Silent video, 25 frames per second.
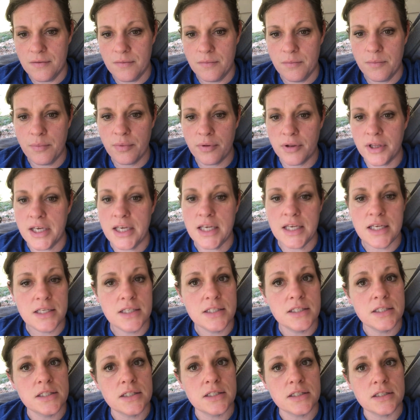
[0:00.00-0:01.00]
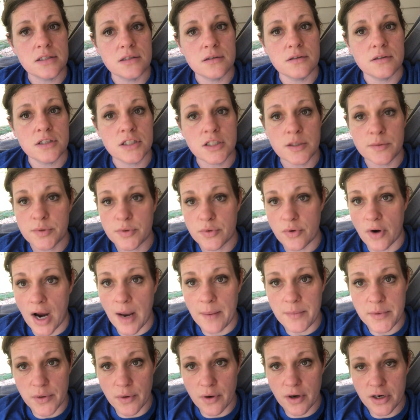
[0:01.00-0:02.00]
please subscribe
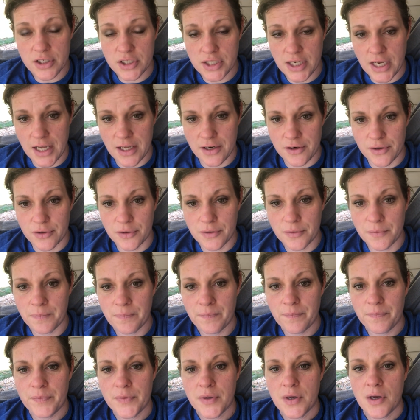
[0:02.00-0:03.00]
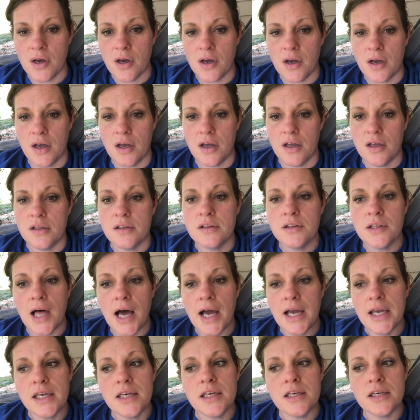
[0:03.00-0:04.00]
to our channel,
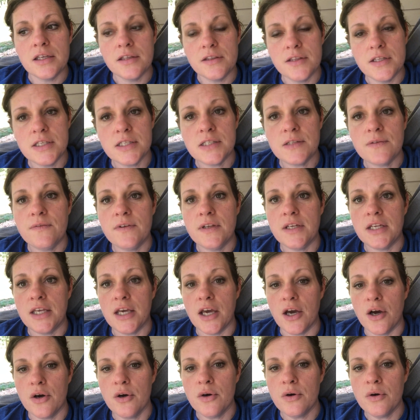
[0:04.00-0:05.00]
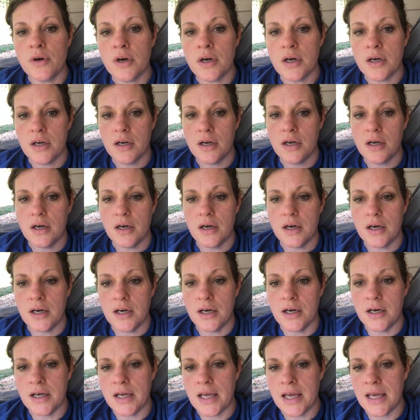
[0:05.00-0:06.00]
like this video,
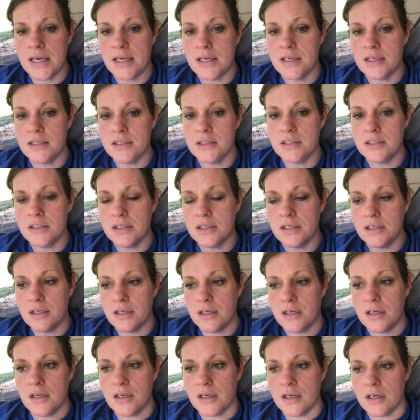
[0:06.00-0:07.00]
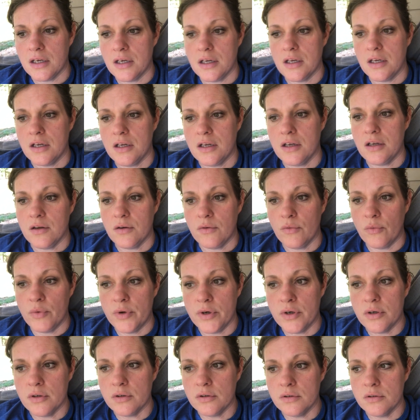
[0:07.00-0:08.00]
and
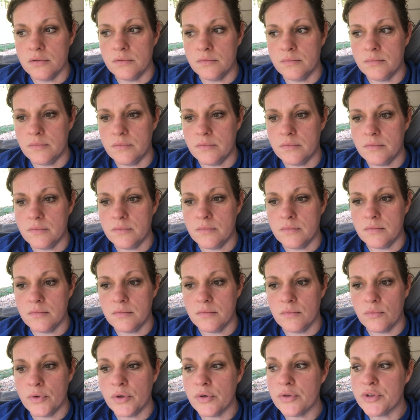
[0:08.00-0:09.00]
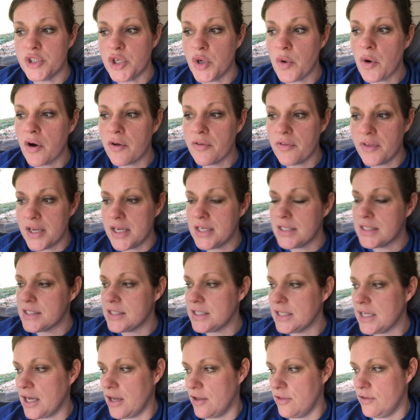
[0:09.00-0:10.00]
we'll do our things
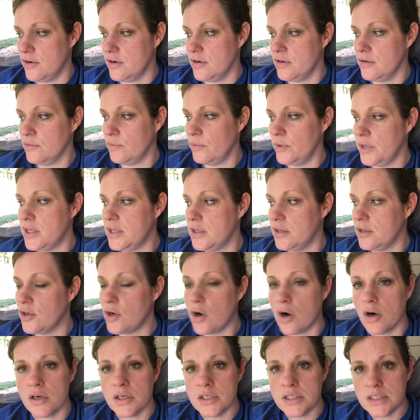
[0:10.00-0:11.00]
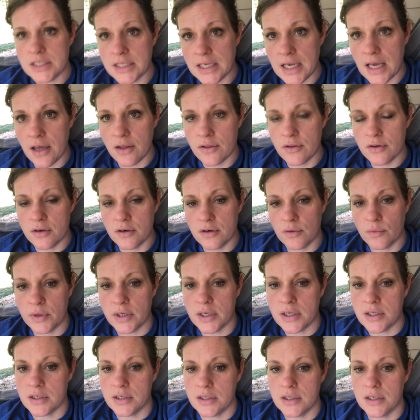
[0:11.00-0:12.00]
together. We can garden together, we
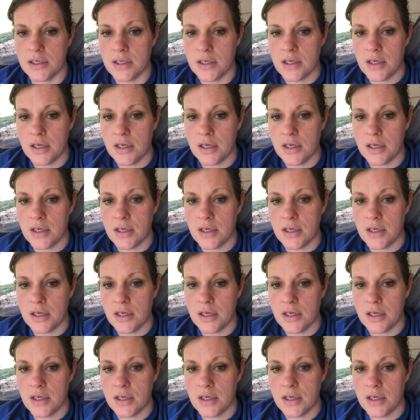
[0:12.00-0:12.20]
can